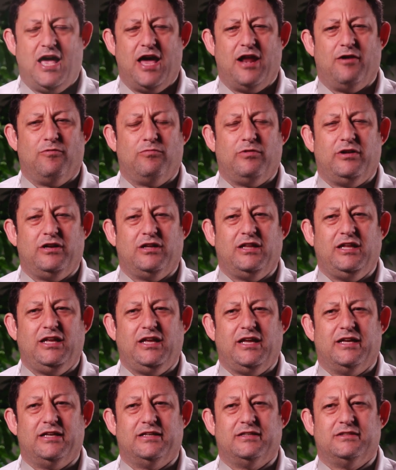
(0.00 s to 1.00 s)
And it
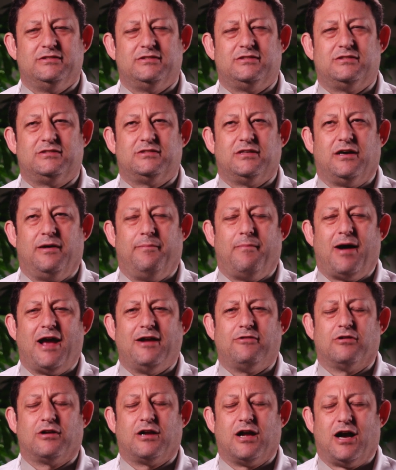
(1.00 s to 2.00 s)
really is a
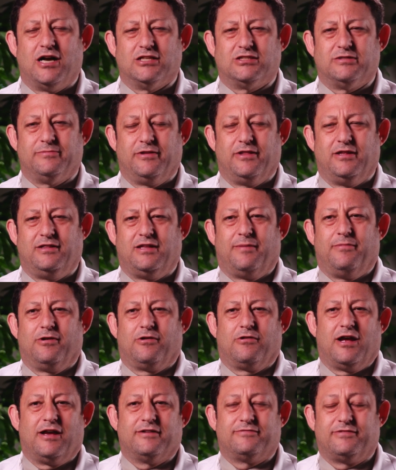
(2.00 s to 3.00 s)
microcosm of the
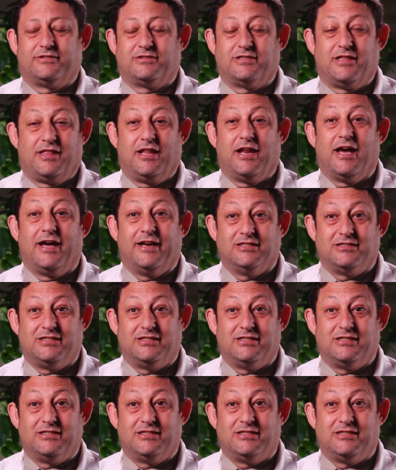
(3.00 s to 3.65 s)
demographics of the United